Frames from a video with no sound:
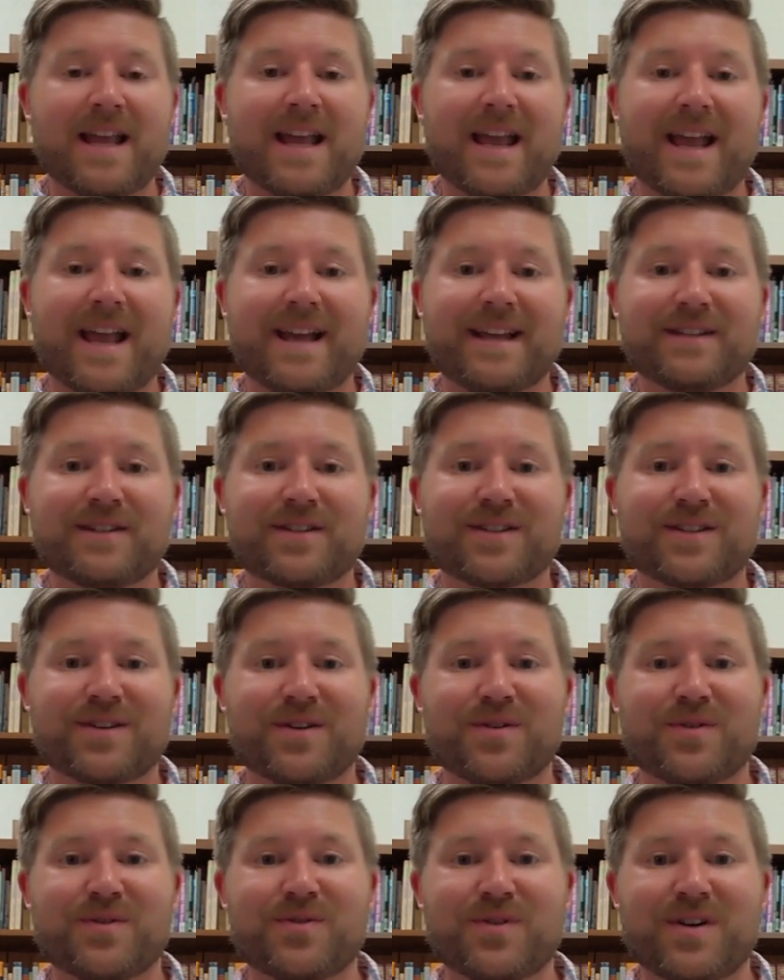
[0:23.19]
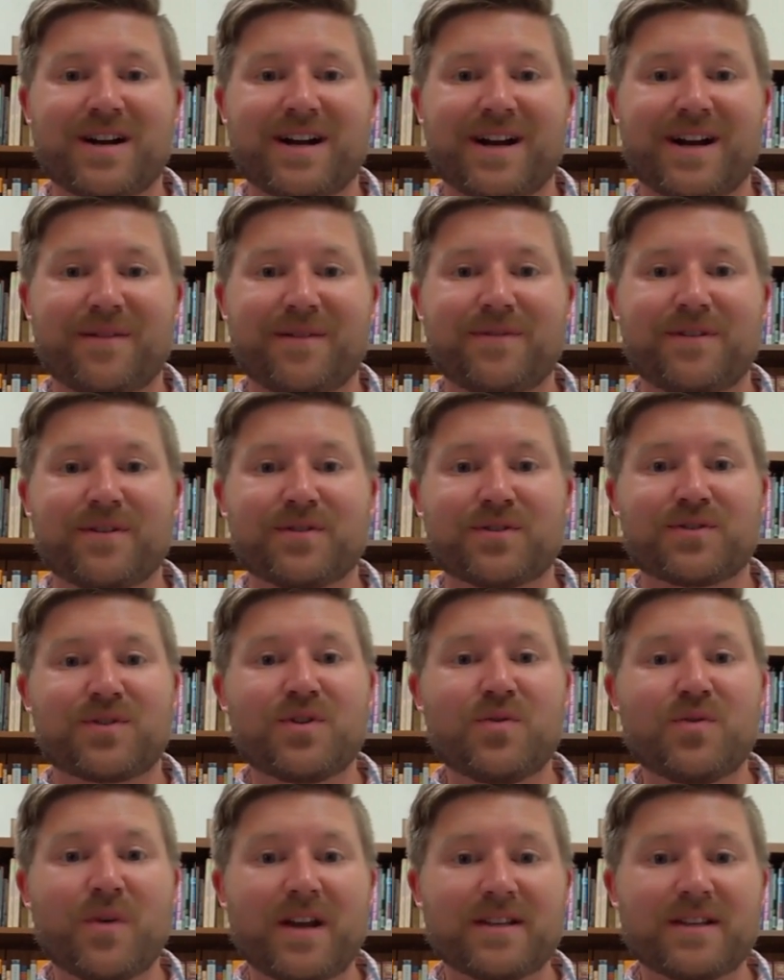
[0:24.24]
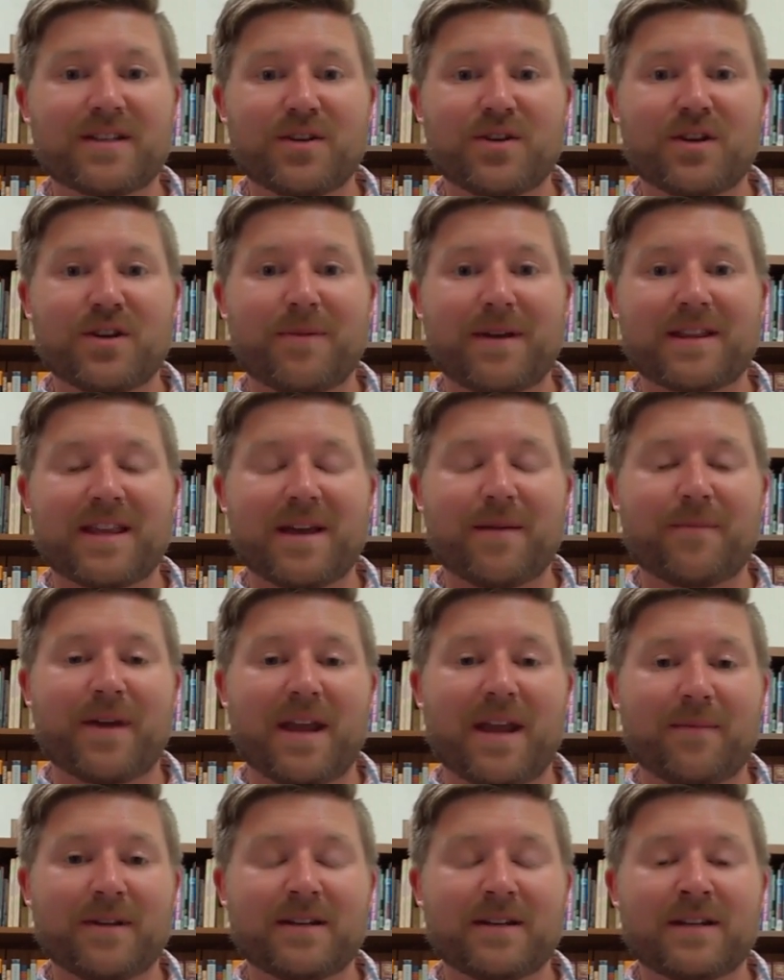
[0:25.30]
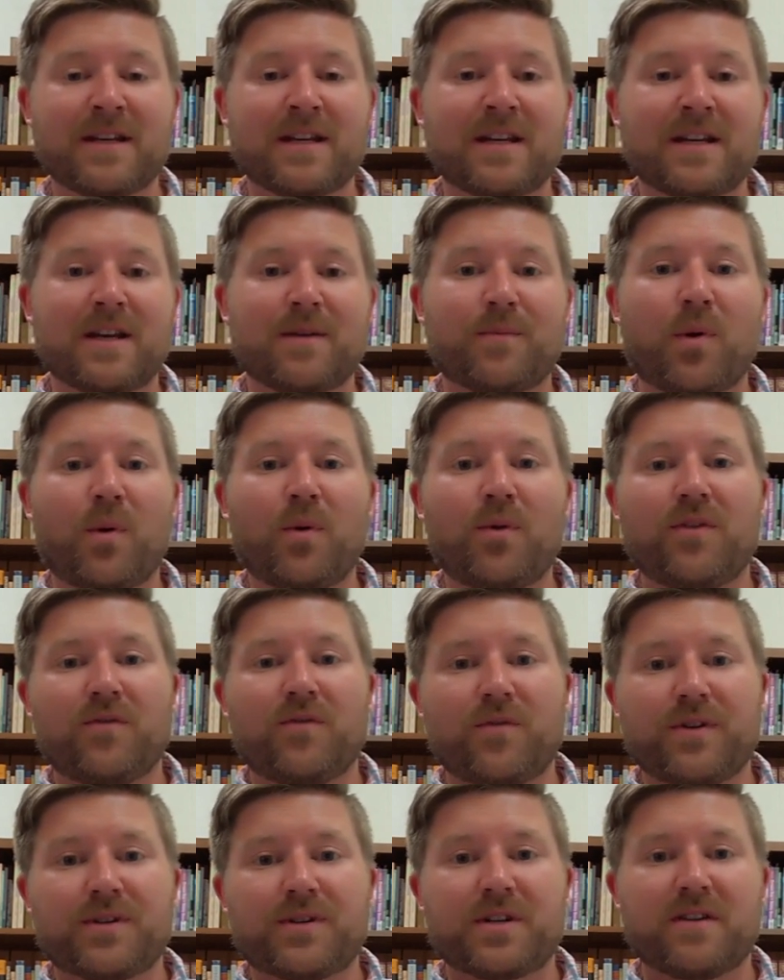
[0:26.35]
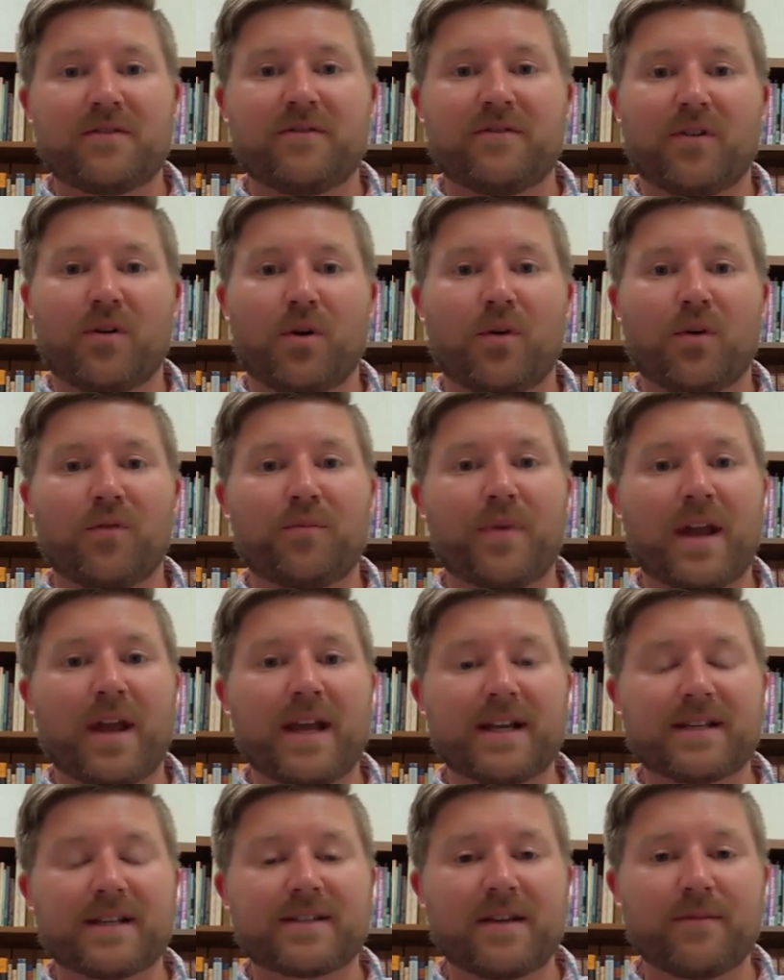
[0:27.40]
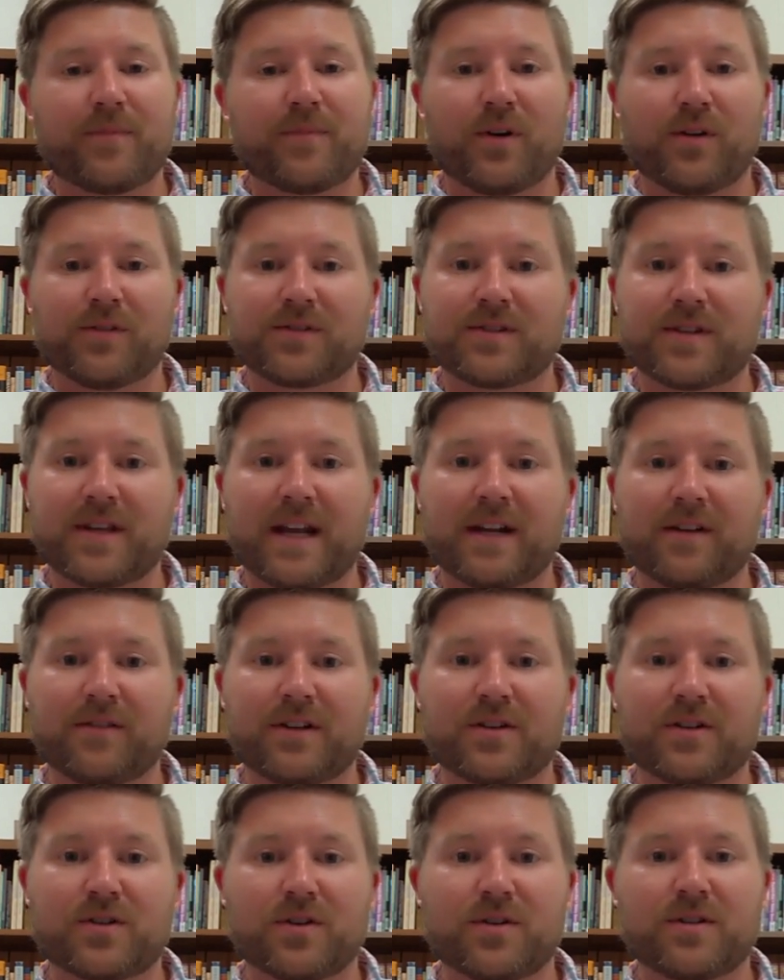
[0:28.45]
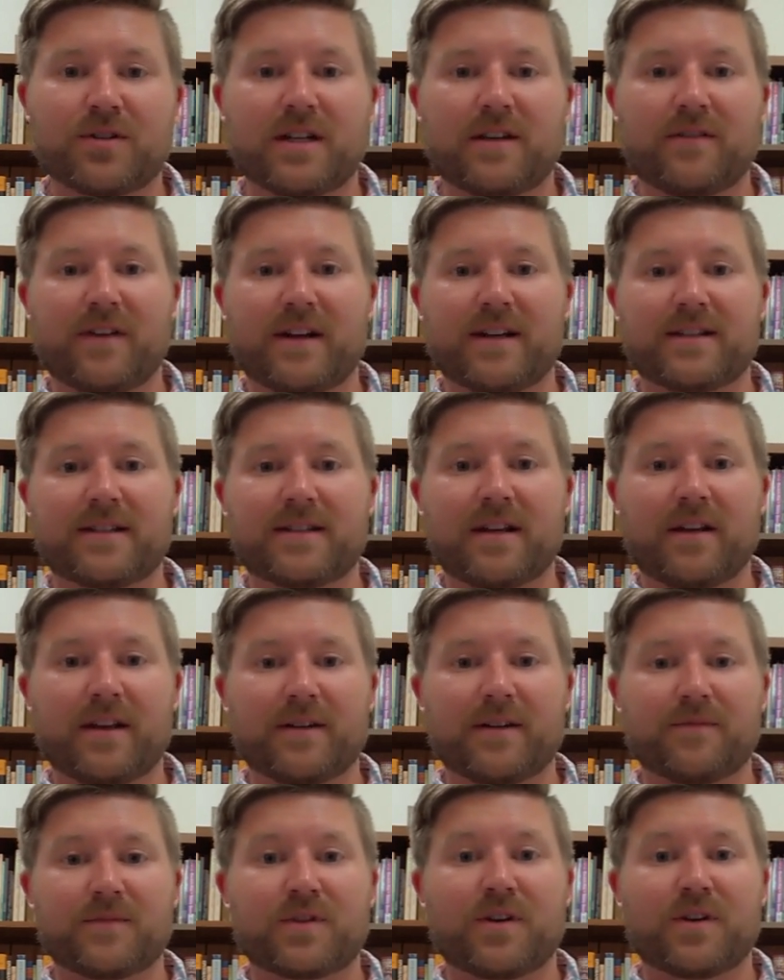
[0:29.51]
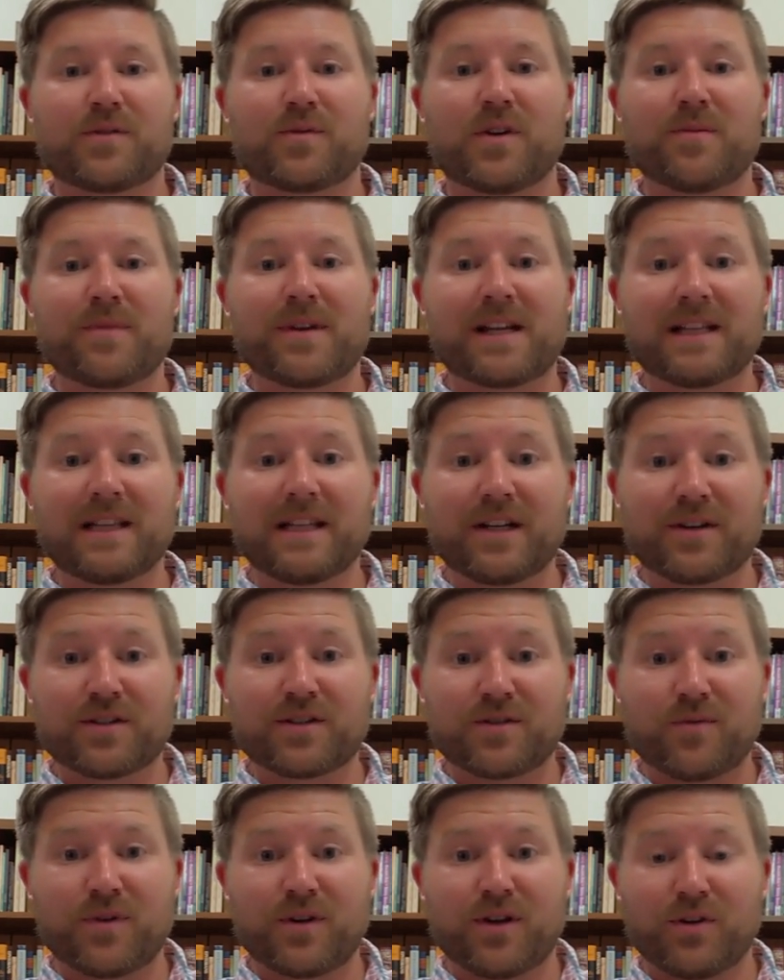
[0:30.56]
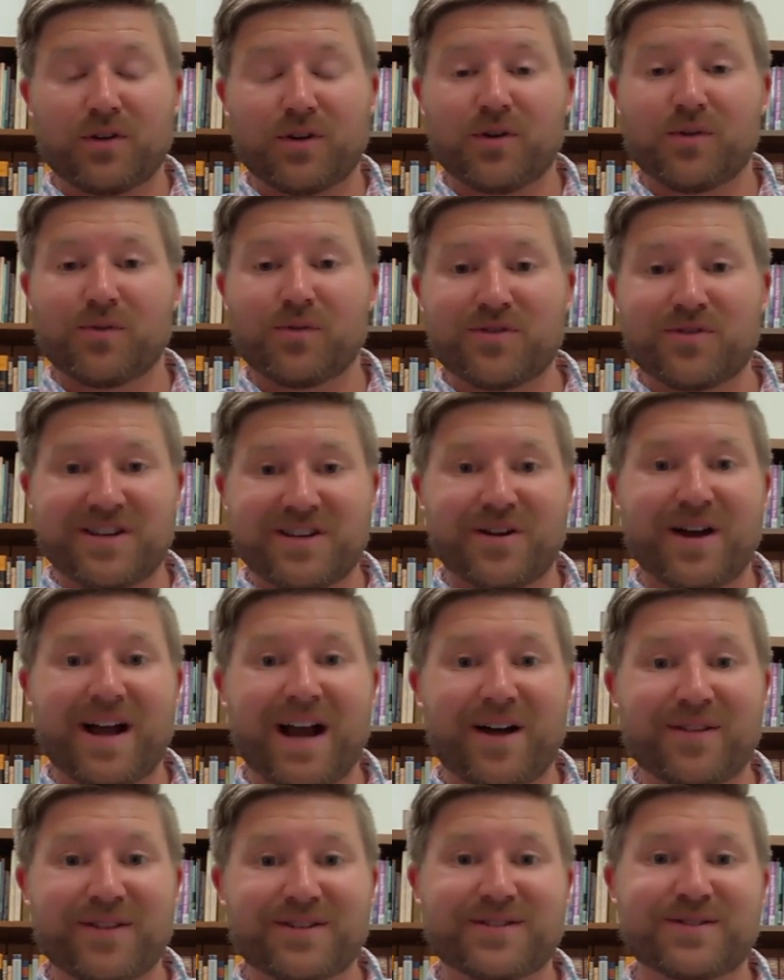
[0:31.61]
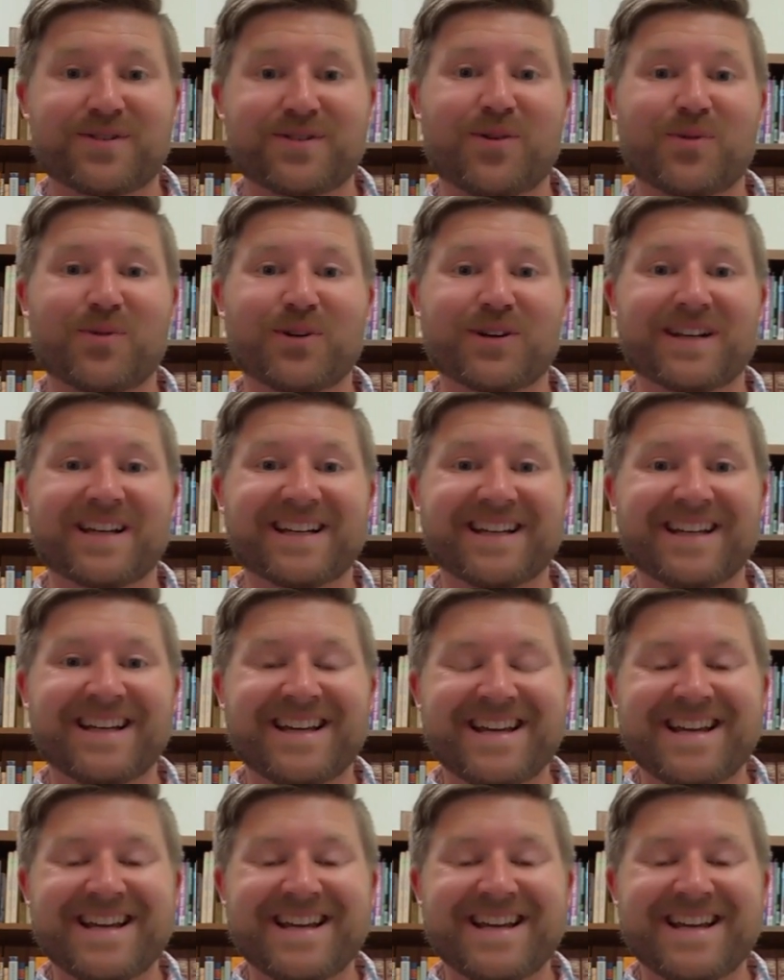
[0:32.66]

And so there's two ways that you can make that payment, both of which involve paying St. Paul's Anglican Church in Visalia. So I just want to be clear so we all know, how this is all working.